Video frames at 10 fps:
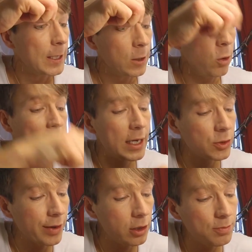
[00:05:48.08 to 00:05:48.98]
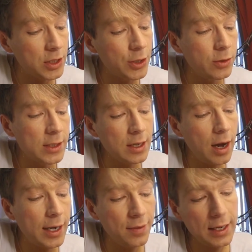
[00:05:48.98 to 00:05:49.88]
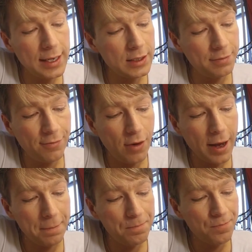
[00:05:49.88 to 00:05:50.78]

Lord Asriel put a new slide in the lantern frame.